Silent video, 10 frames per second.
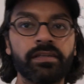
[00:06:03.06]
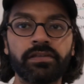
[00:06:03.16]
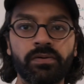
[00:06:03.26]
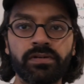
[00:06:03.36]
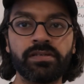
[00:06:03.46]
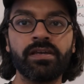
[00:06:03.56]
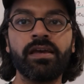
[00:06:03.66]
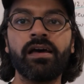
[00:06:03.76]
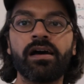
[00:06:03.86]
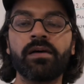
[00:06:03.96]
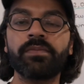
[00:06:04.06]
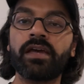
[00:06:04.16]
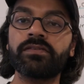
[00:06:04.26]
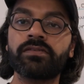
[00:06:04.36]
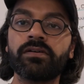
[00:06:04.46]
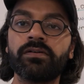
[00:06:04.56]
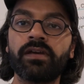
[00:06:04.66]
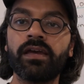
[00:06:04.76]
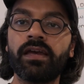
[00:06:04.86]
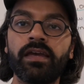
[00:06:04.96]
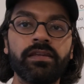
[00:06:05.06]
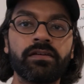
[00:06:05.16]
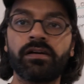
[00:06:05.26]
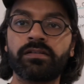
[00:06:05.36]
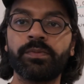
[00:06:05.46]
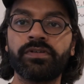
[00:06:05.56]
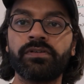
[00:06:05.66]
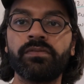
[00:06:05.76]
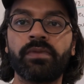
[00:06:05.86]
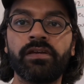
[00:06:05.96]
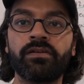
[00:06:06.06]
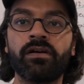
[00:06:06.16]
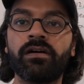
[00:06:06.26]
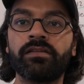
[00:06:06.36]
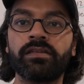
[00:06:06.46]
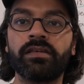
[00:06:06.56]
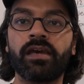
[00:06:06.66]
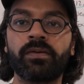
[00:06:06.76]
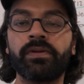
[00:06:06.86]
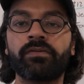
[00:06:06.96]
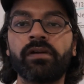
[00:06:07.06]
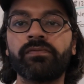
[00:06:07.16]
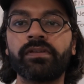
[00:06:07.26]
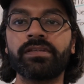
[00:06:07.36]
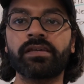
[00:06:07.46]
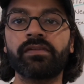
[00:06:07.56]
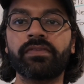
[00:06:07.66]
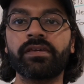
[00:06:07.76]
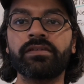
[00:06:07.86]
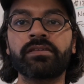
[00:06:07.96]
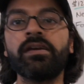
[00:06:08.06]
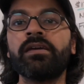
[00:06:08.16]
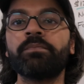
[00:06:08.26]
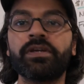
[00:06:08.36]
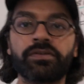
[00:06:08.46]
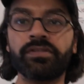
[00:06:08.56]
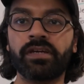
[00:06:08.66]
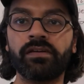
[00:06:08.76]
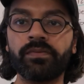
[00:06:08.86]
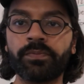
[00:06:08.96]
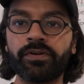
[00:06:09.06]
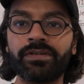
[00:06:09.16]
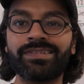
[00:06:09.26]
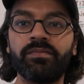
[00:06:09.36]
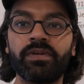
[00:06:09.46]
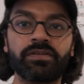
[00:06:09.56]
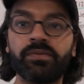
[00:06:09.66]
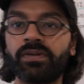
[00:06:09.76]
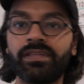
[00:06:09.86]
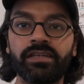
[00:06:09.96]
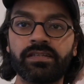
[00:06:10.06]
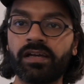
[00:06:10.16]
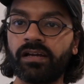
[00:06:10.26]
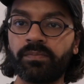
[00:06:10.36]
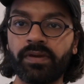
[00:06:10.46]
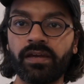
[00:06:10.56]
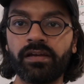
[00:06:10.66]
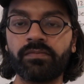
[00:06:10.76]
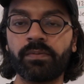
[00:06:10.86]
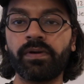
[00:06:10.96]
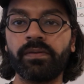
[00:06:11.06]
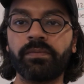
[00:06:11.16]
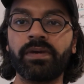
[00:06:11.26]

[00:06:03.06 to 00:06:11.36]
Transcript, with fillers: like yours. Um, and so any contribution you make on the equity crowdfunding side of things Make sure you check out the perks. Make sure you read the entire uh, Republic